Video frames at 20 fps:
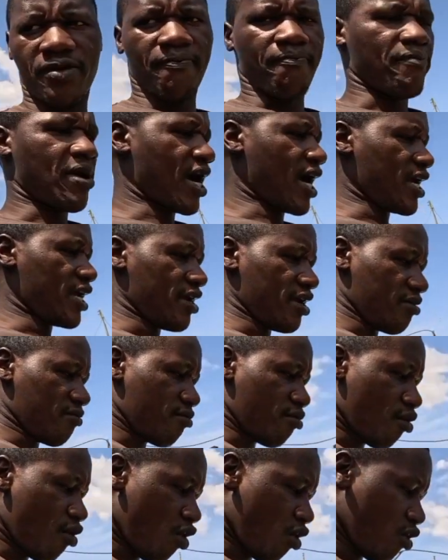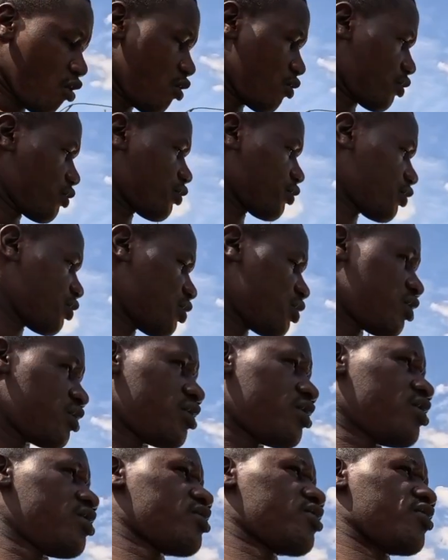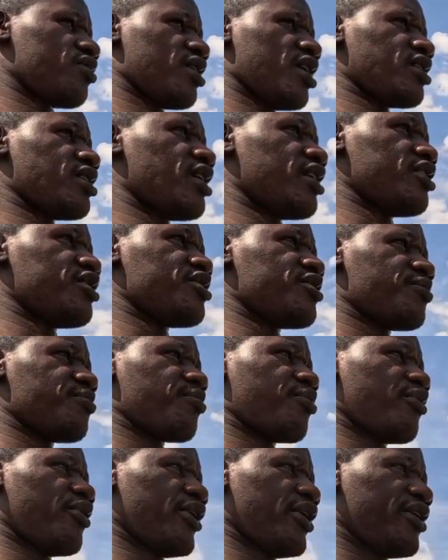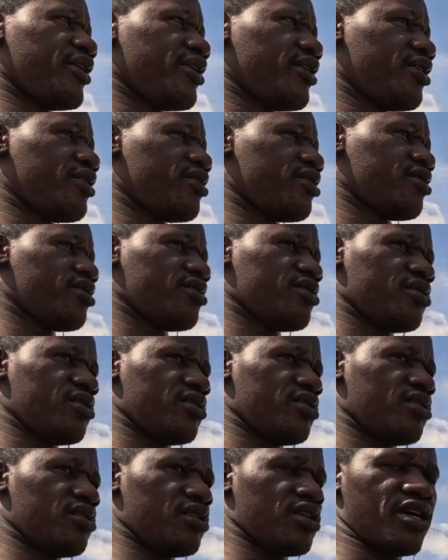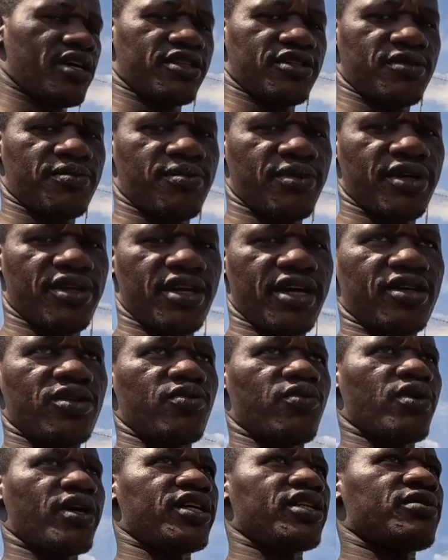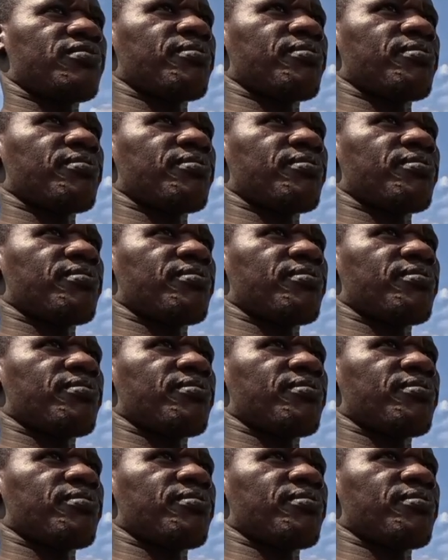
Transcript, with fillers: buying more so that I spray I spray that white